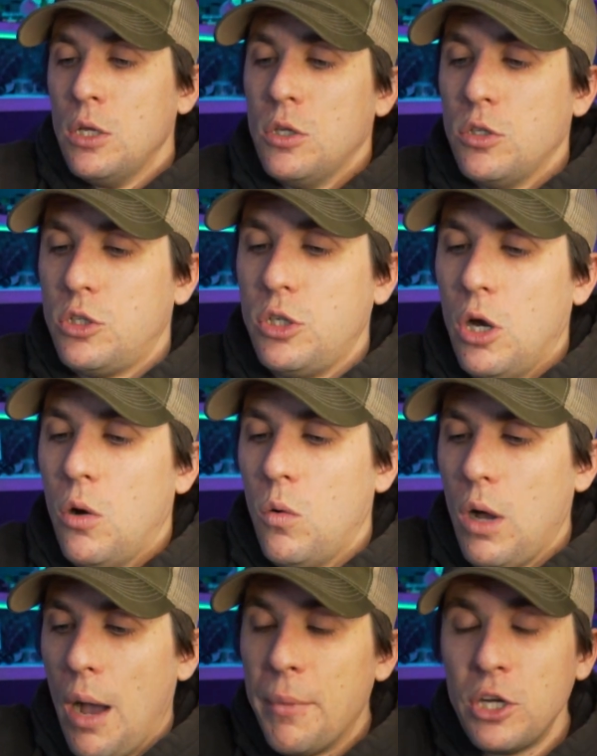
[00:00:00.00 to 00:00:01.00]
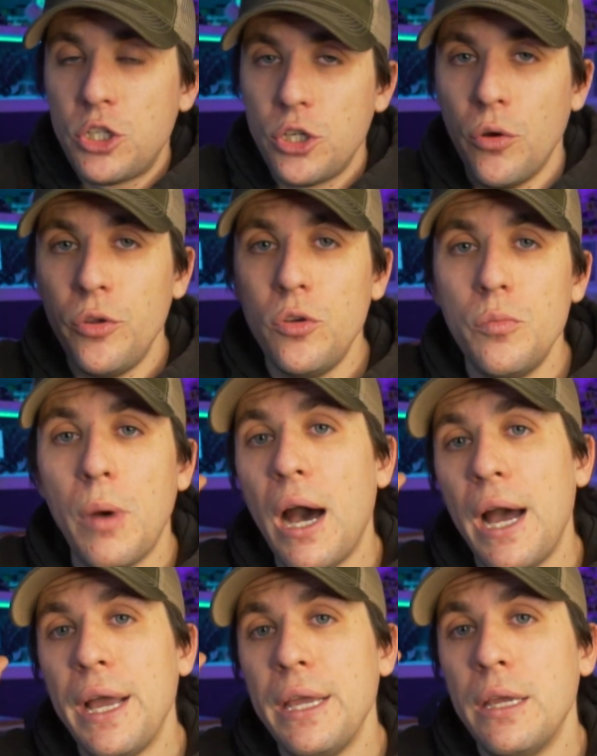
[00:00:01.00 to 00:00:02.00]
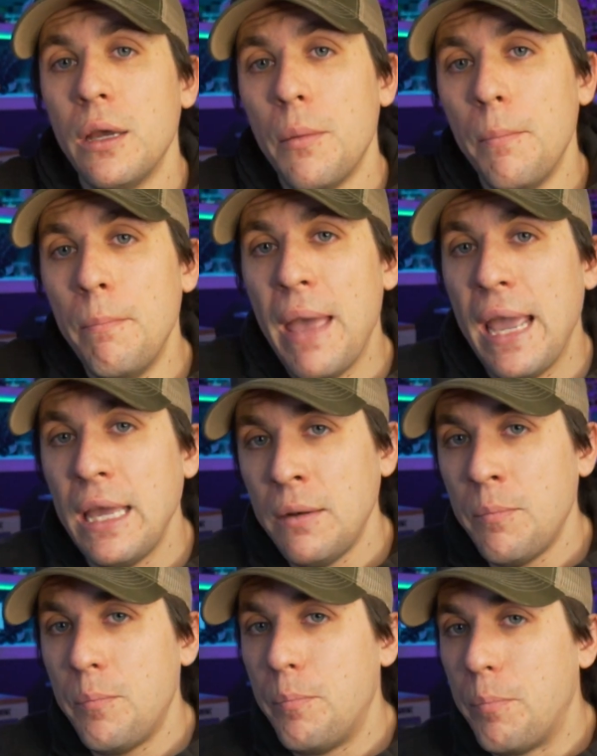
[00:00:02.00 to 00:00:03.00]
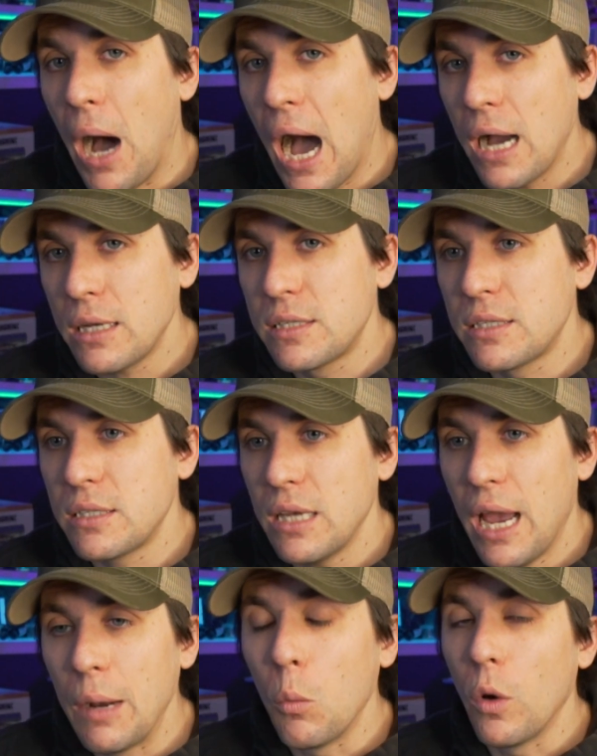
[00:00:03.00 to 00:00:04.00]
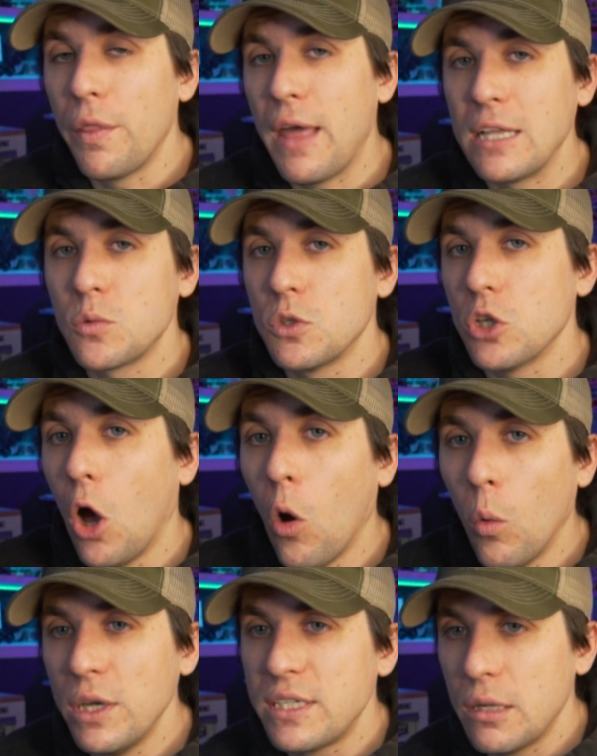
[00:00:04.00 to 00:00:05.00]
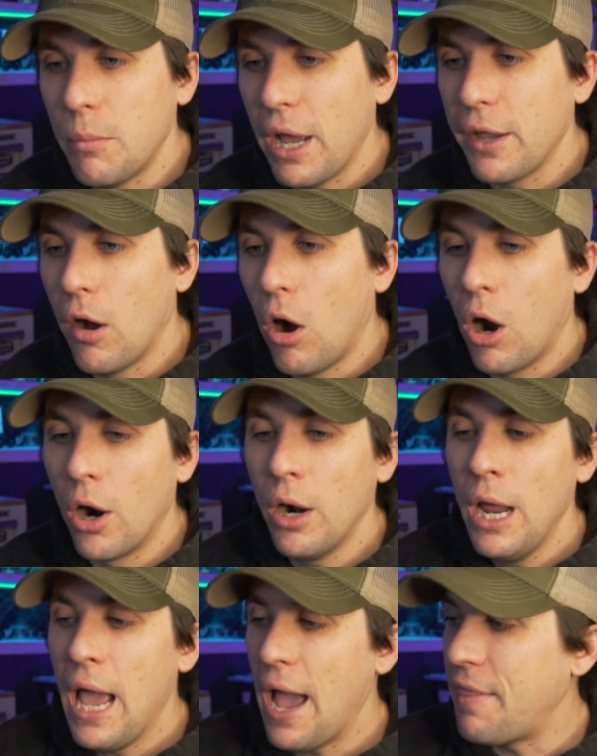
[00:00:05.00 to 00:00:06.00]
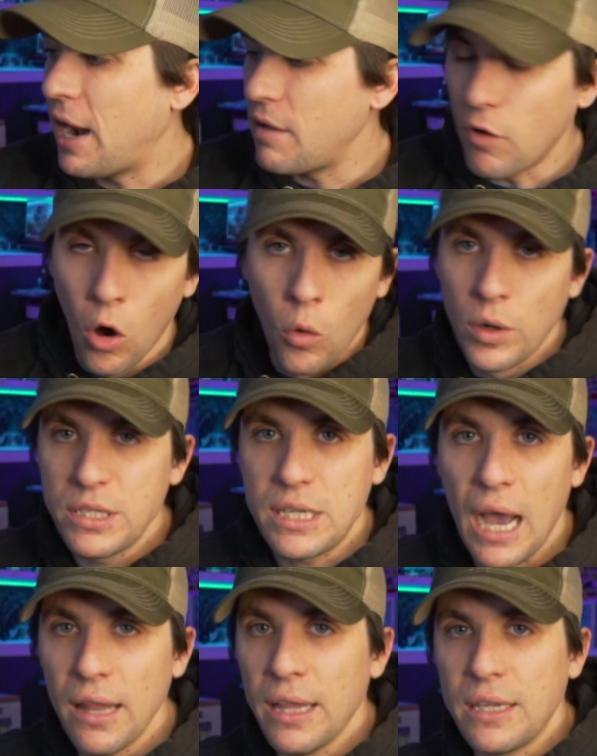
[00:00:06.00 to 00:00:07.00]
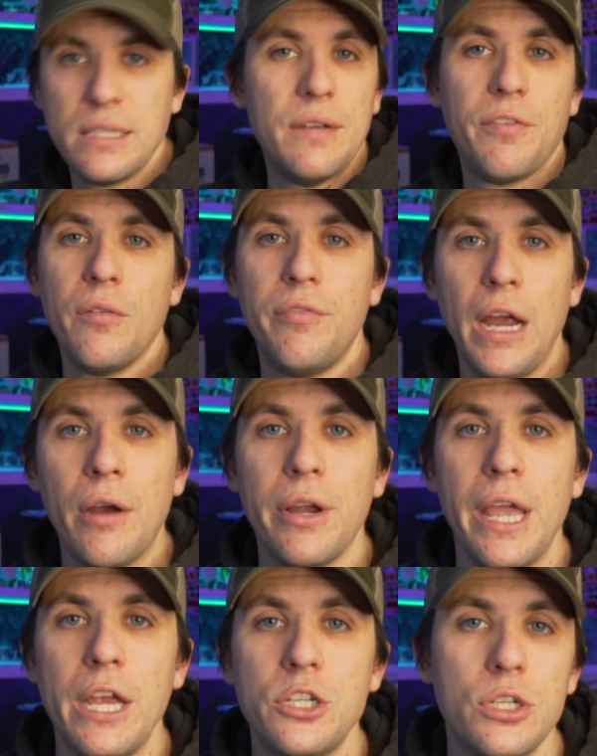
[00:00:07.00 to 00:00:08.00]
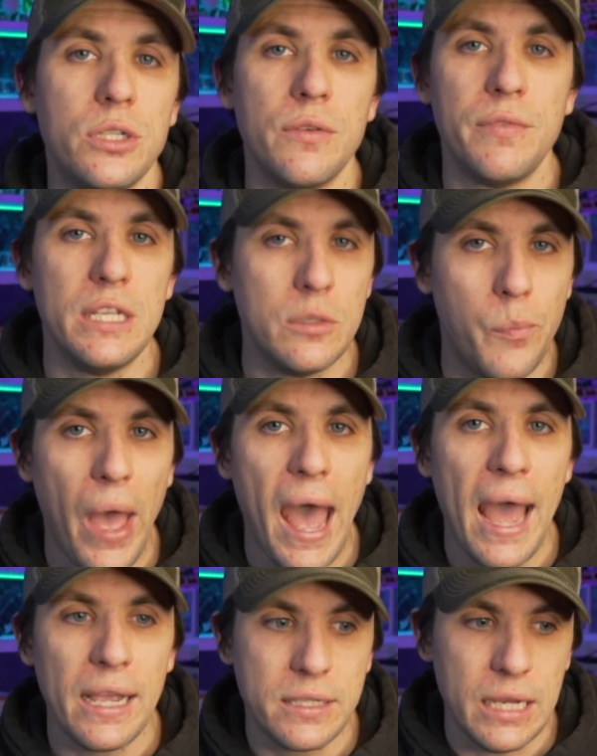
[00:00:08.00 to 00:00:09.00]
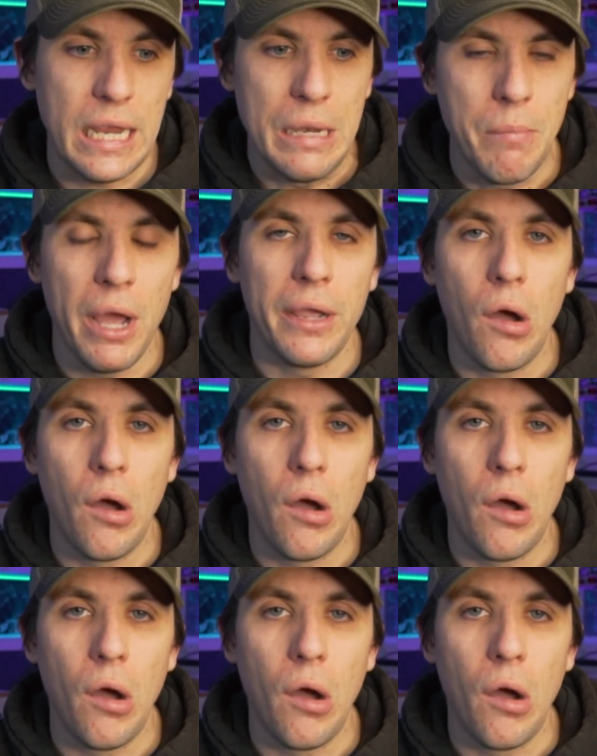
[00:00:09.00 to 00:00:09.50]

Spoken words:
So I'm gonna show you my main box and what's always in my car, and then I've always got like different variations of these bags in my